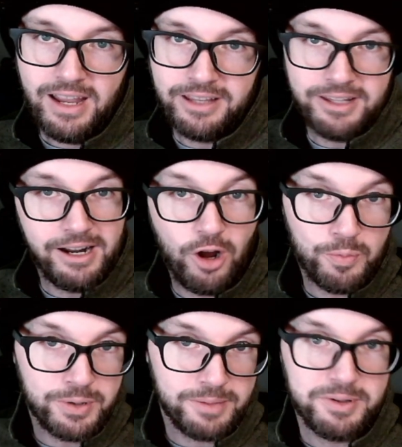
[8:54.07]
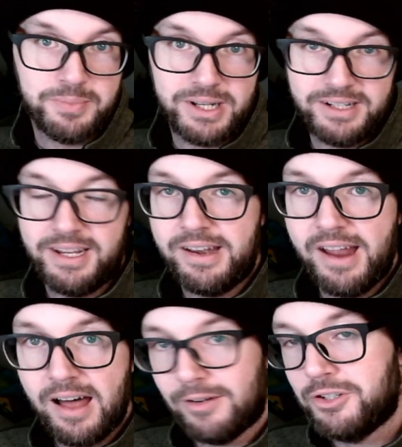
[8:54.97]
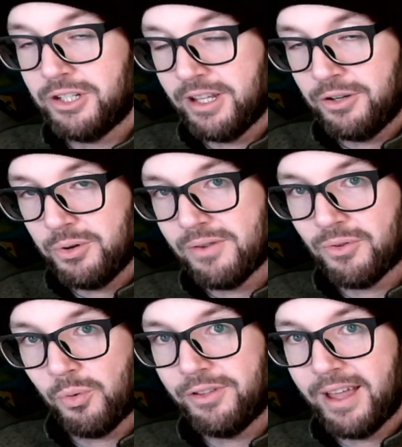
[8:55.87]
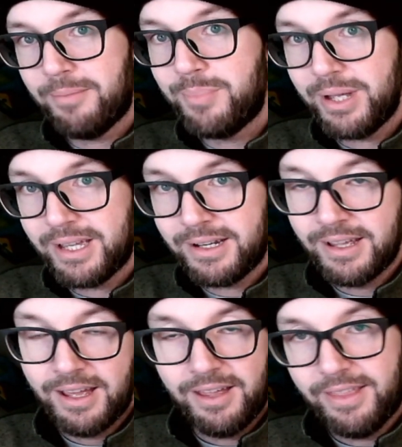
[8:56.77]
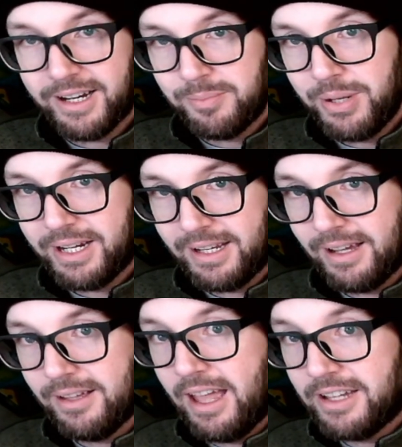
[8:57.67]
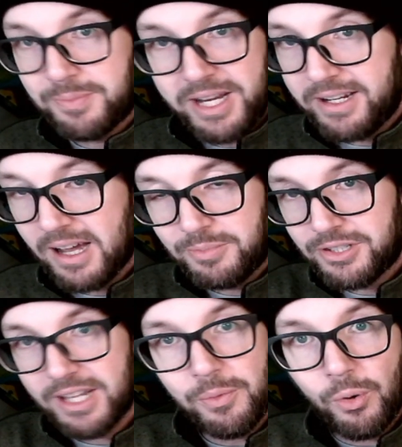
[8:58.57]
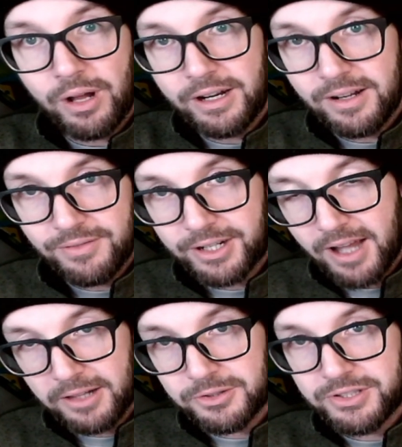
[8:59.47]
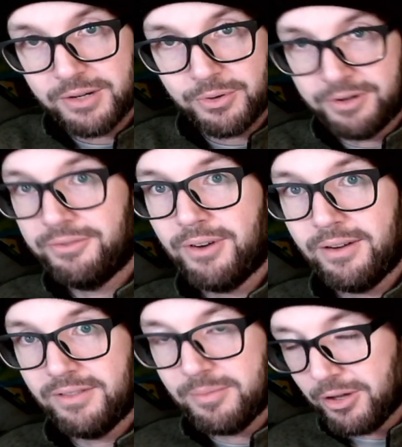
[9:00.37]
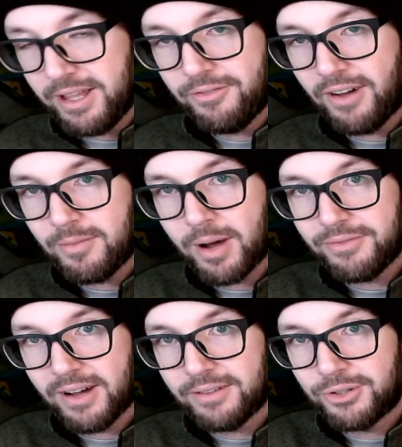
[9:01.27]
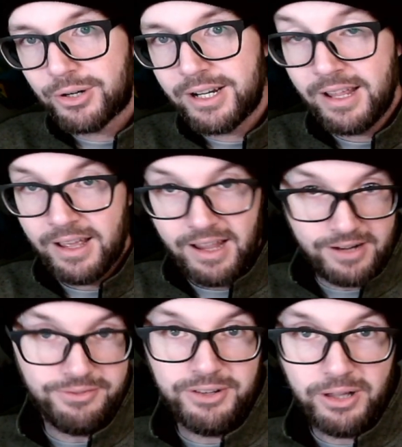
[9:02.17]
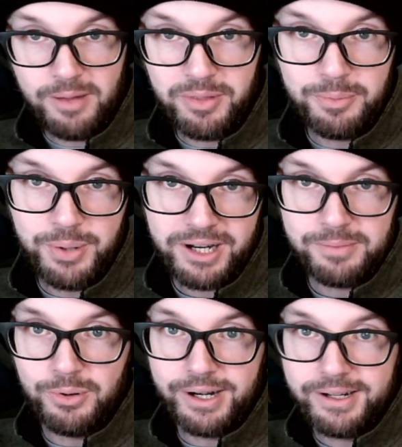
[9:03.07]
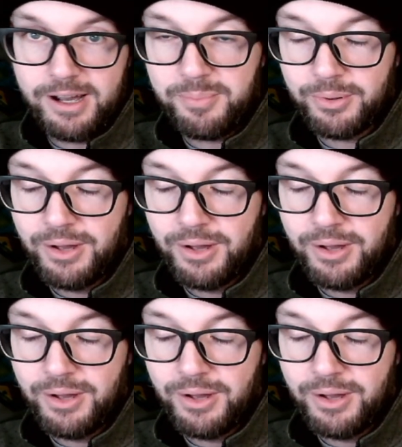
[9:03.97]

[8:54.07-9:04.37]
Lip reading: And then I opened up the bid at $10, and then whoever won that bid, they could pick as many cups as they wanted of the colors that were in front of them on that 5x5 grid and fill up their Pick-a-Brick cup,